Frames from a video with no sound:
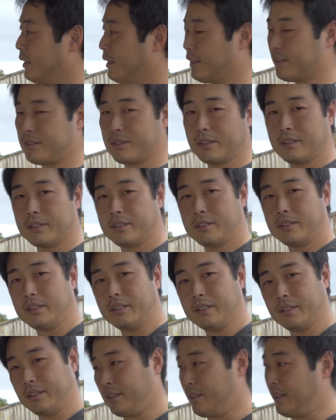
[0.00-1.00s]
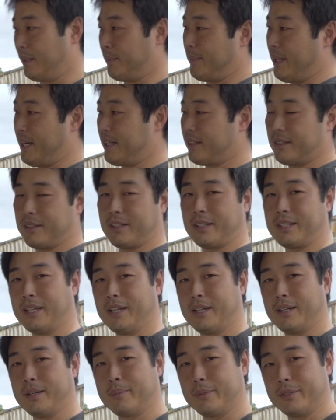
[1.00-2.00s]
it's the back of the
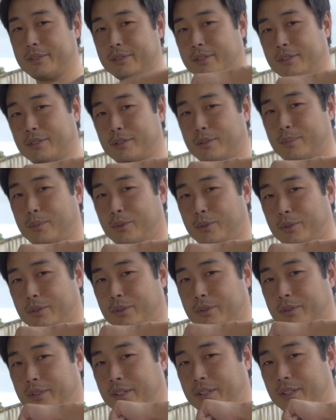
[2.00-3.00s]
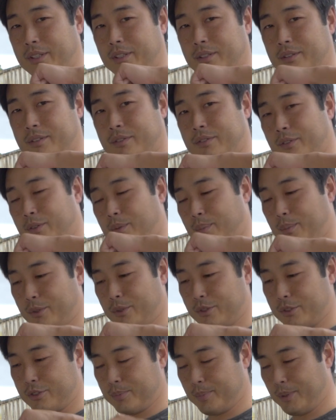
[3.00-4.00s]
cam is a little more give or
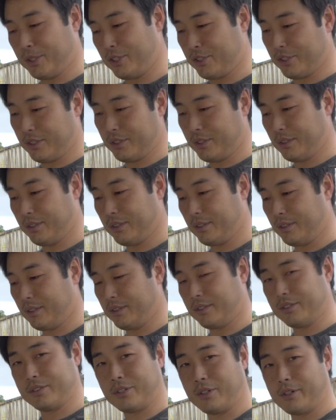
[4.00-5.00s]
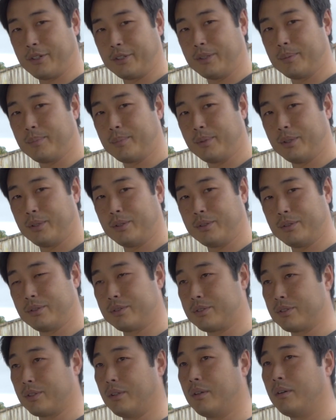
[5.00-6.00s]
more spongy than the target bow.
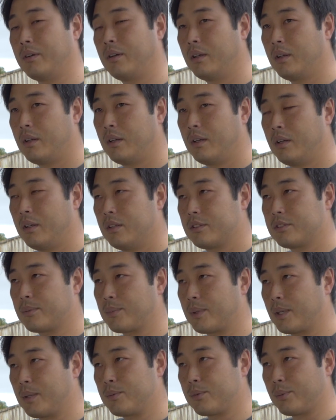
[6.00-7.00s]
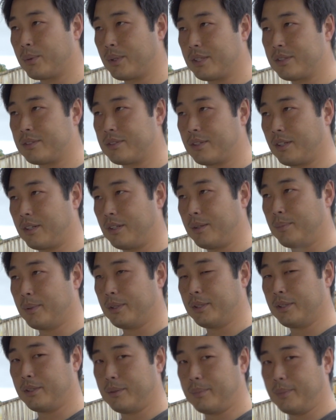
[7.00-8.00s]
So sometimes when I set up a
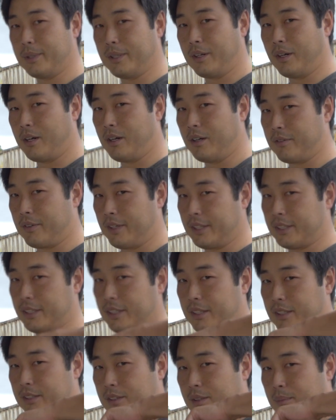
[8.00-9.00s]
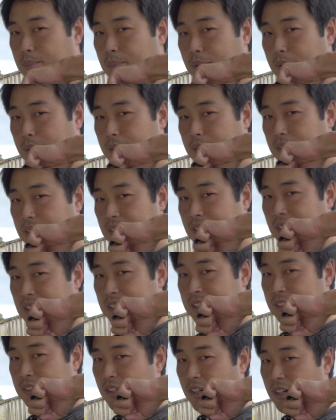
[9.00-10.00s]
little bit off, I can end up pulling a
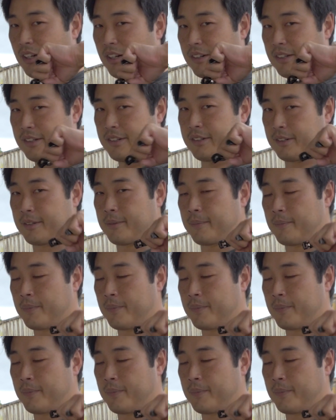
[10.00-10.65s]
little harder